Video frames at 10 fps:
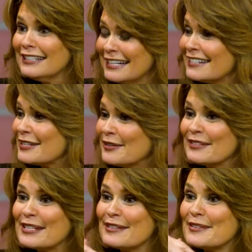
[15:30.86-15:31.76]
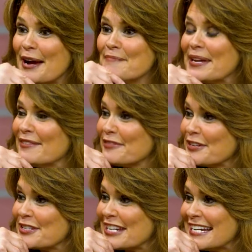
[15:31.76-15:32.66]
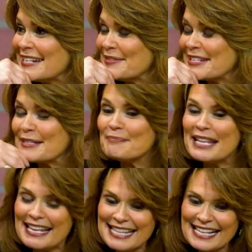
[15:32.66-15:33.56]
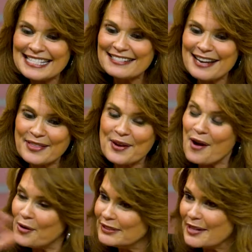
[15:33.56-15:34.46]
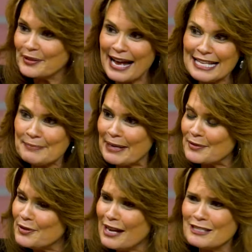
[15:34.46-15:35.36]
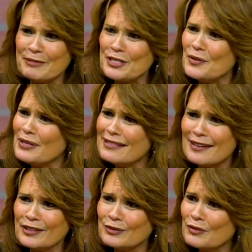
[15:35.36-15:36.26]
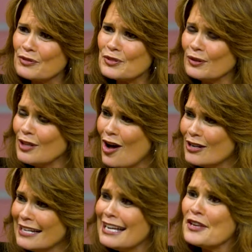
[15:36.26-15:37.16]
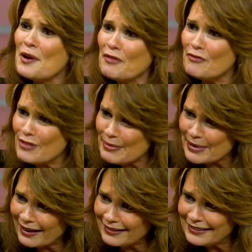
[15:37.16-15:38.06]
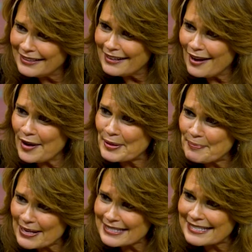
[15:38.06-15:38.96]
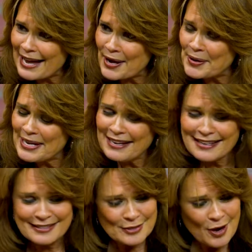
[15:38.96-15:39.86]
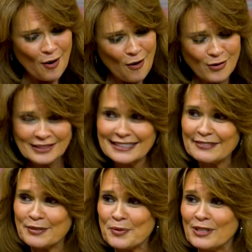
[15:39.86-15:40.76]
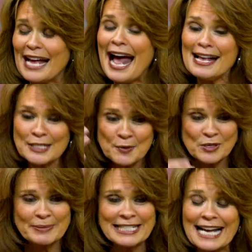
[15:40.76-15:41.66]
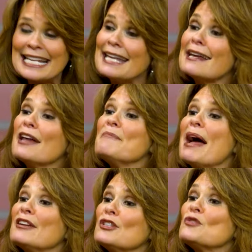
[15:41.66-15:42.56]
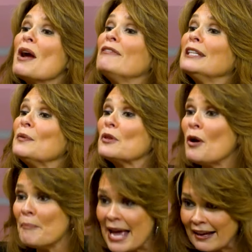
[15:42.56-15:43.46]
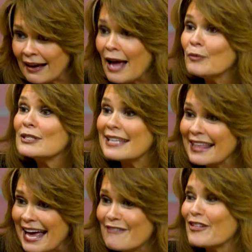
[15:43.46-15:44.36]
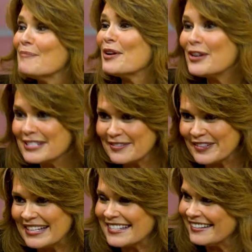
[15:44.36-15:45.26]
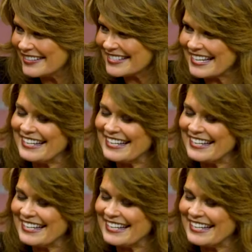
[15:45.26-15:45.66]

Yeah, I had to, to get a to girl jump in so, for Gene, yeah. which is. But then that's another whole other aspect. Well, you guys have been doing this on the road for so long. You have a female on the bus now. Totally different world. As a woman, I cannot imagine traveling with all men. I will say that from her defense on her